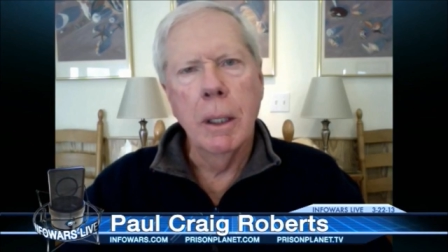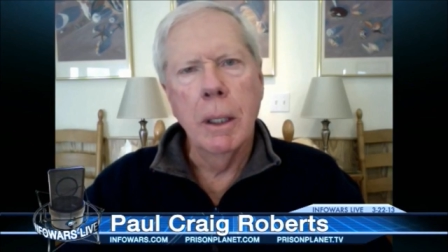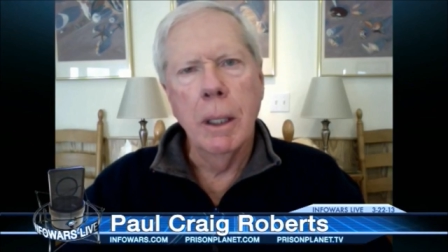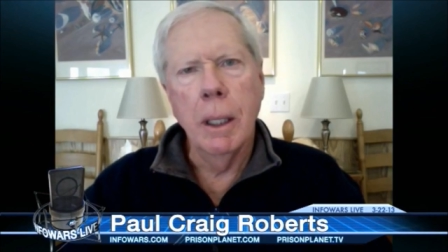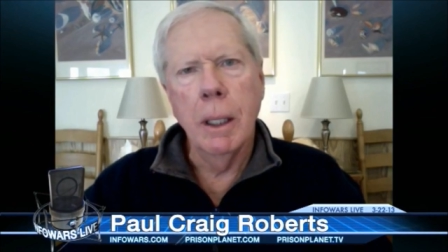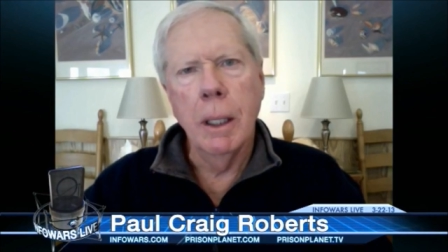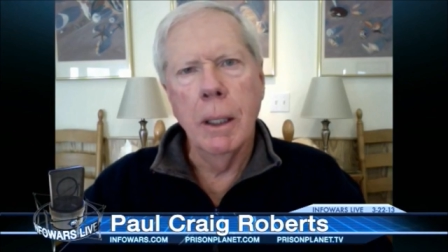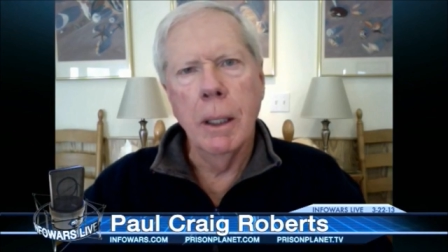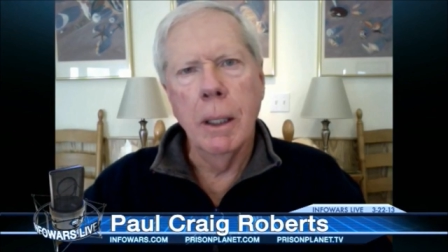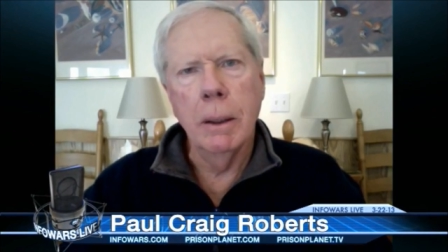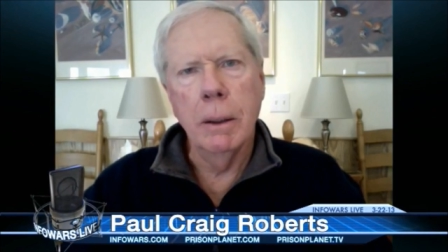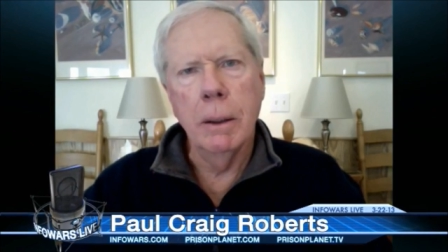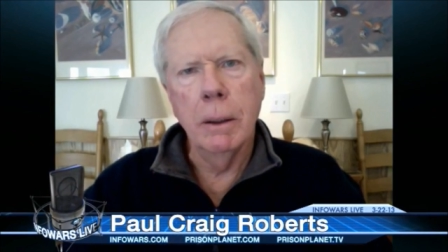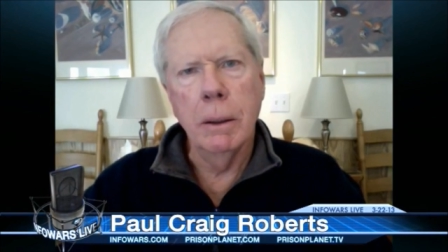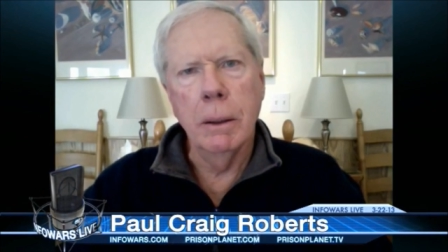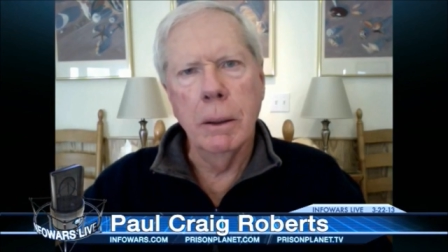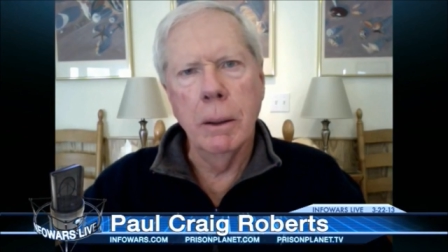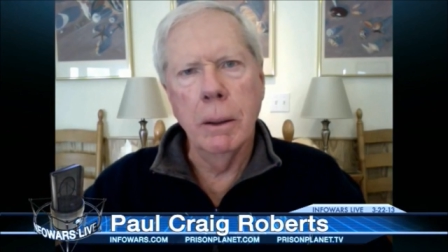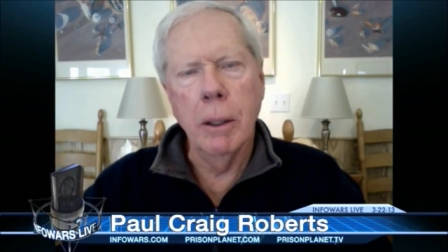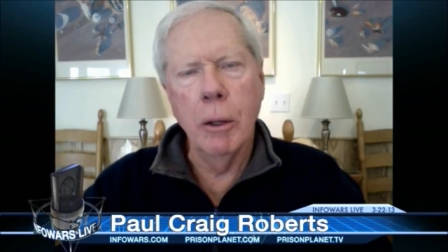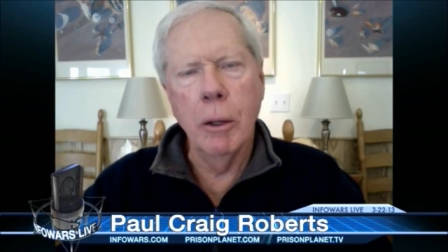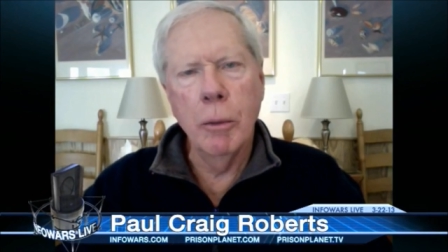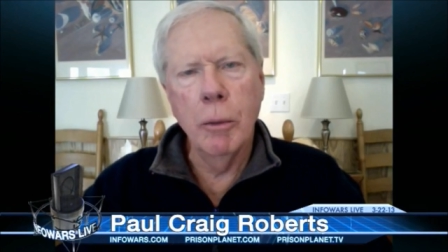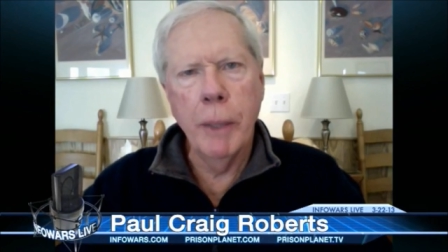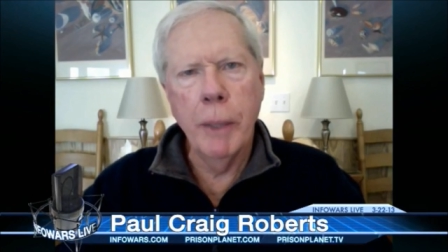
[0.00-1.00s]
uh,
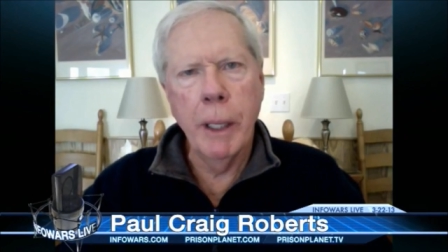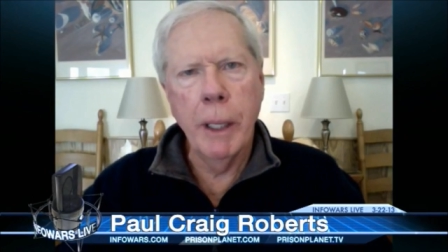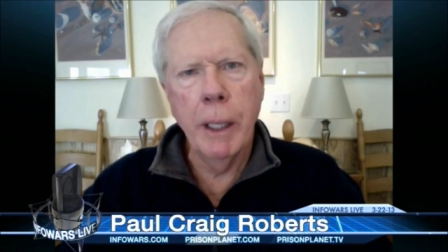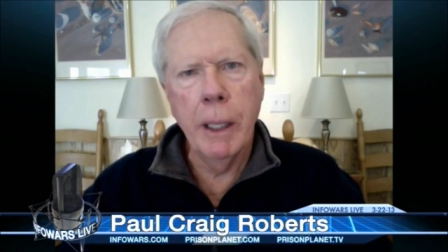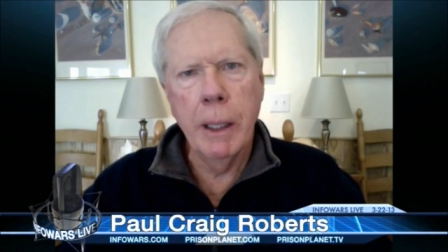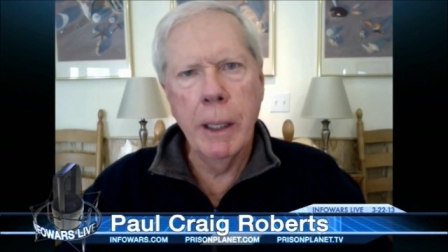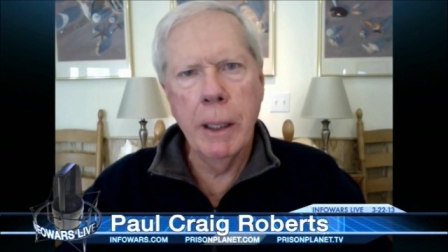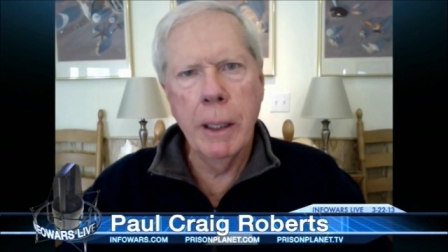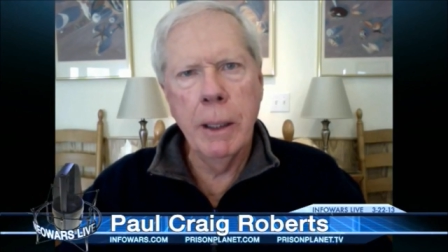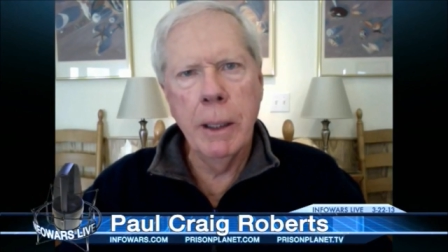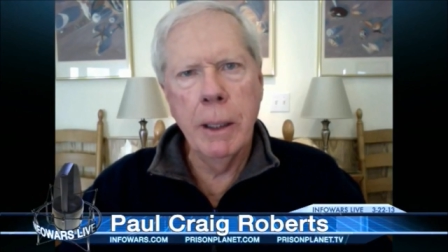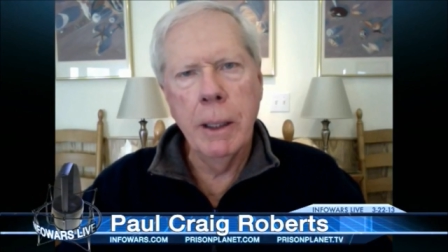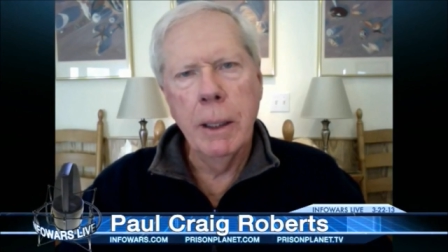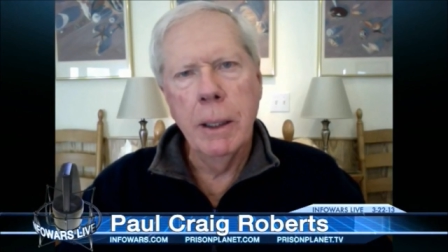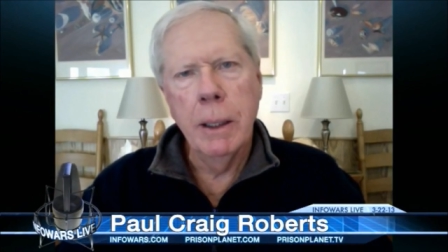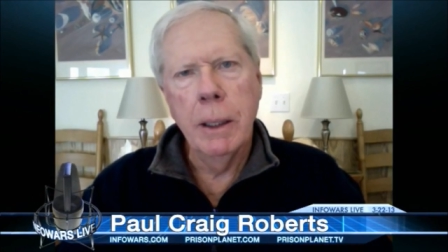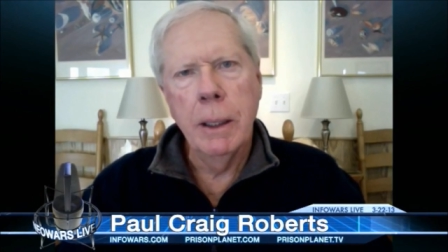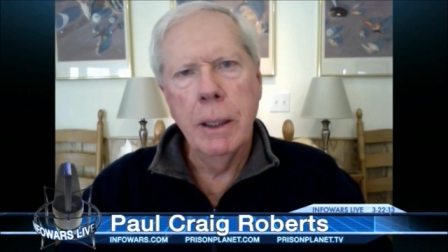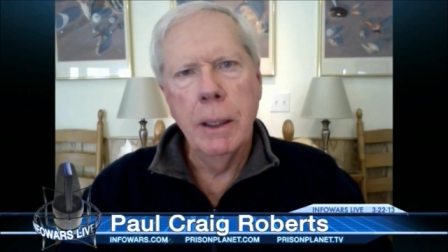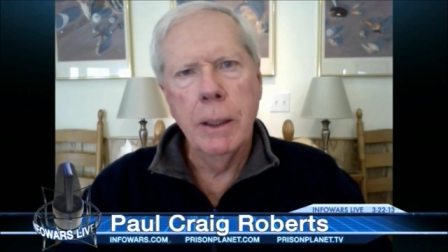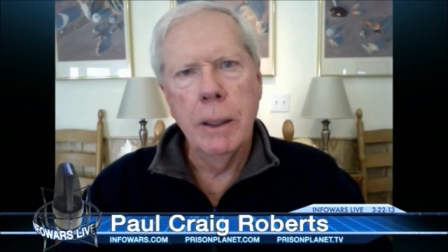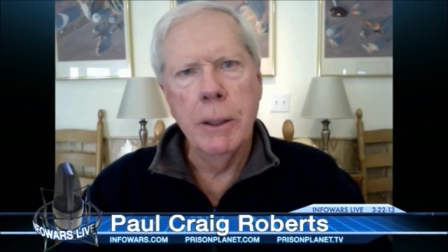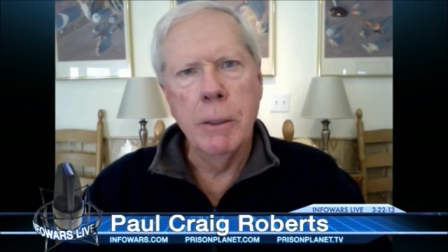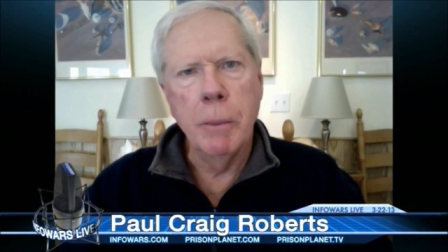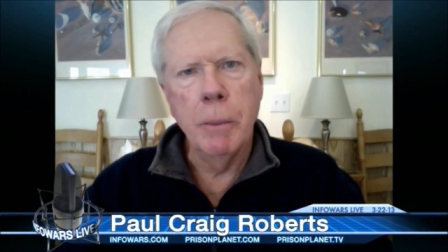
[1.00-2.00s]
low pay
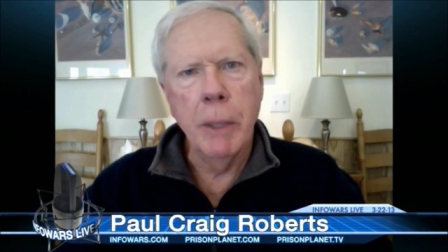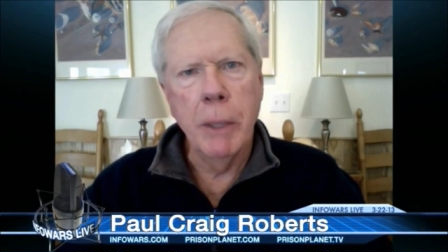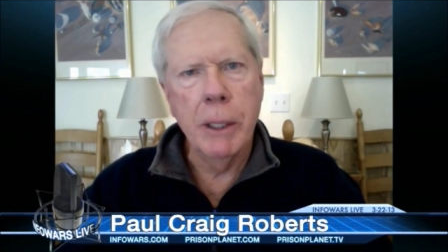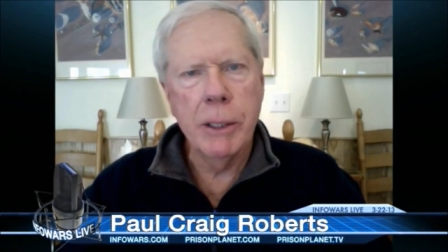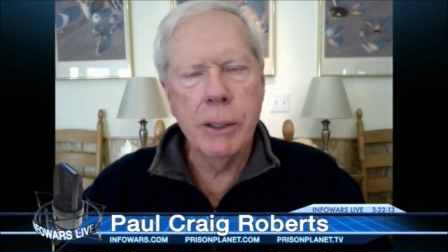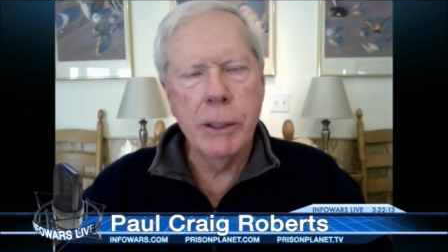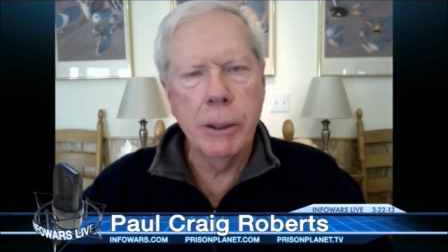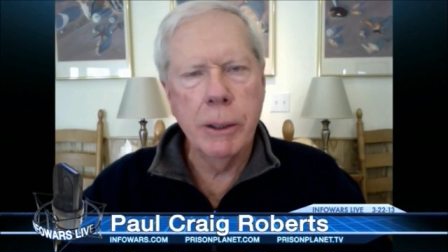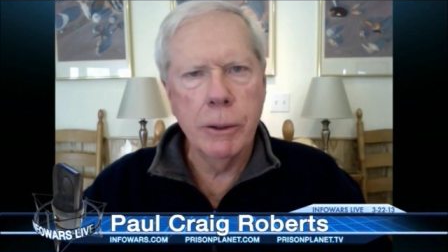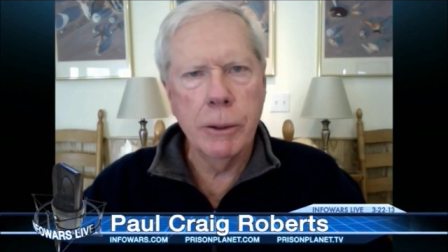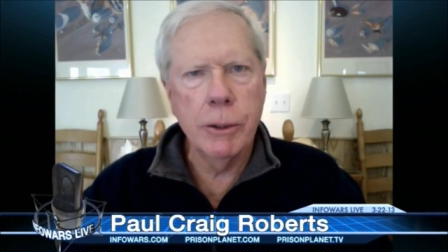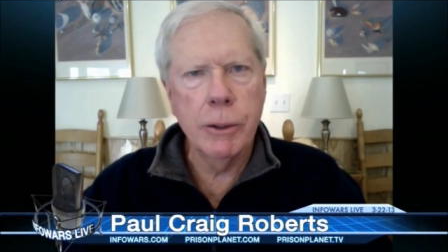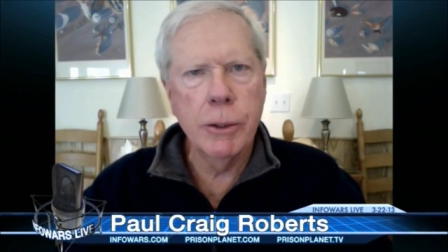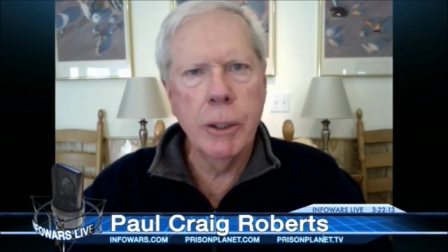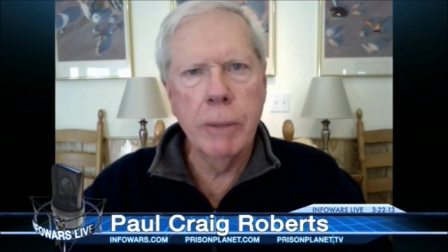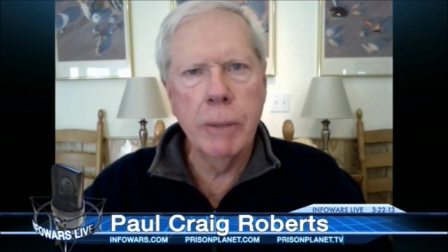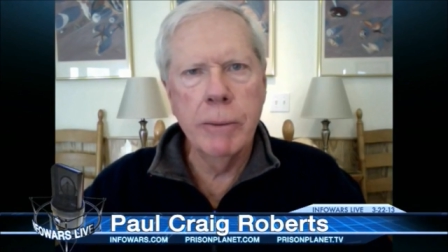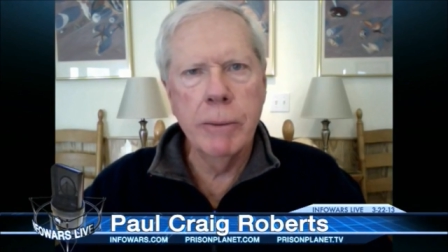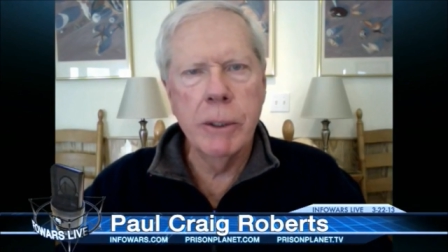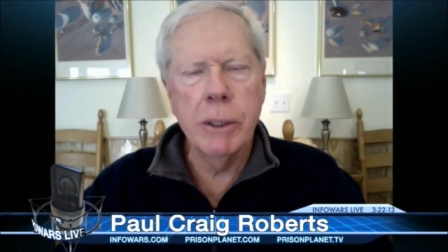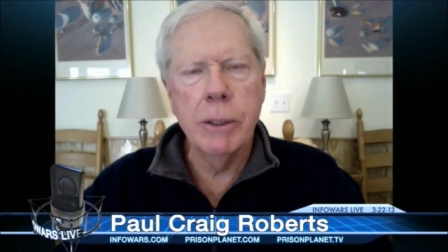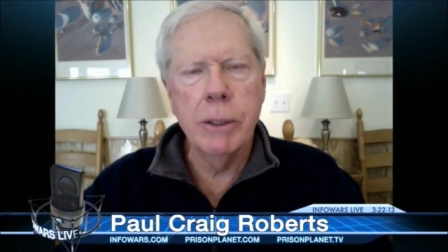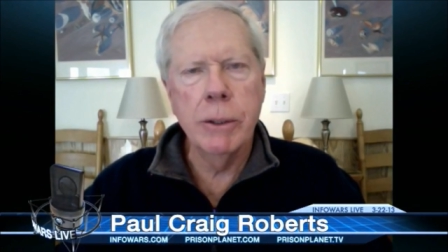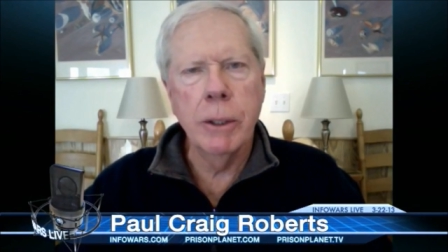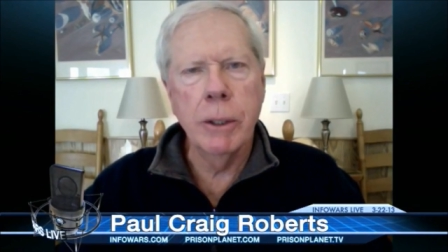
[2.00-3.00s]
domestic
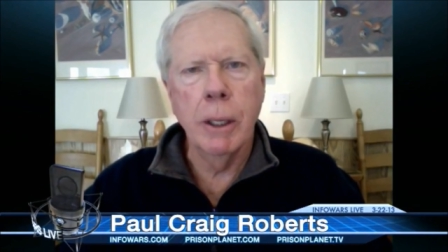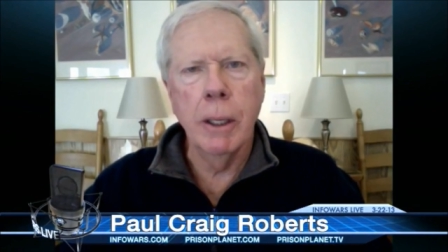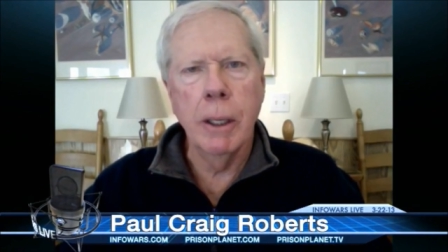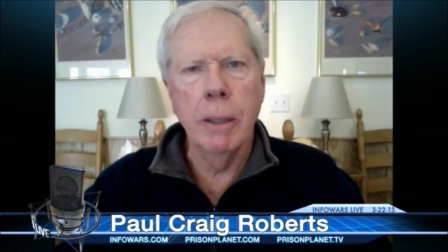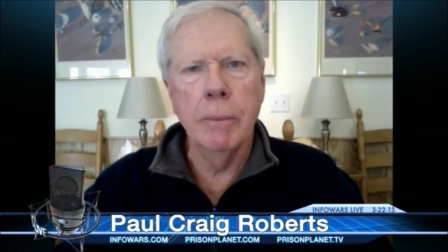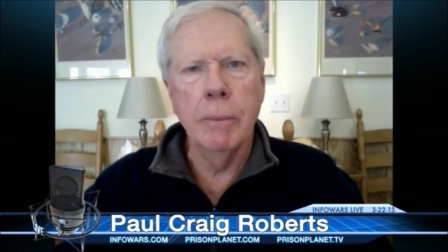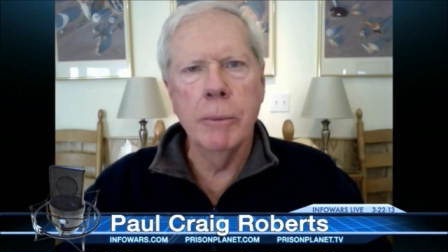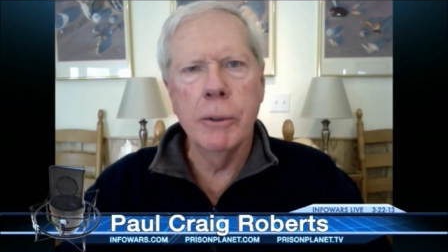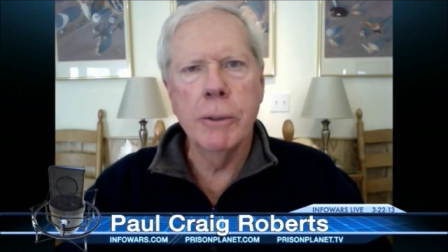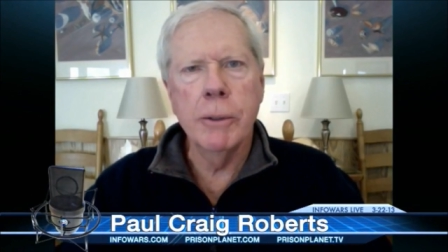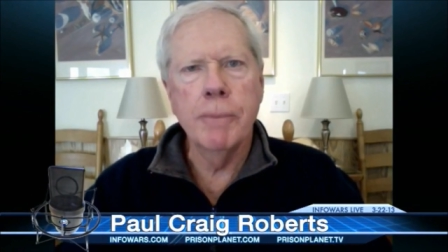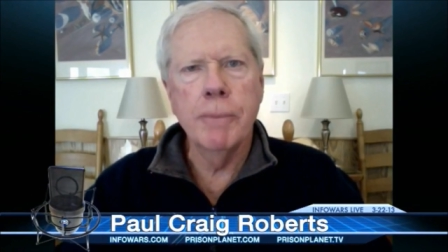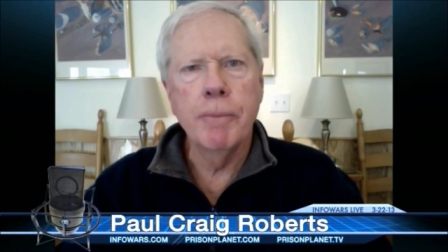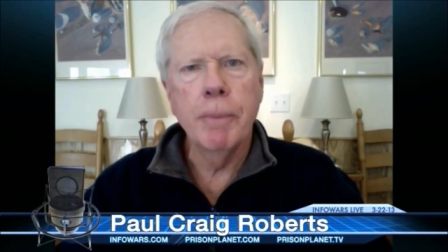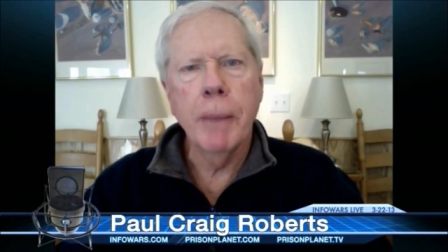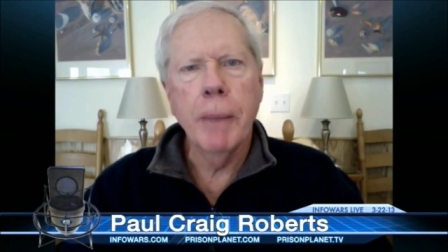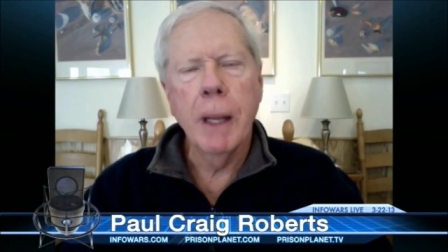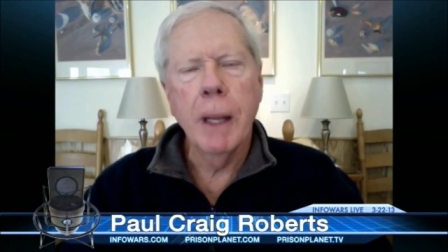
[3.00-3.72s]
service jobs.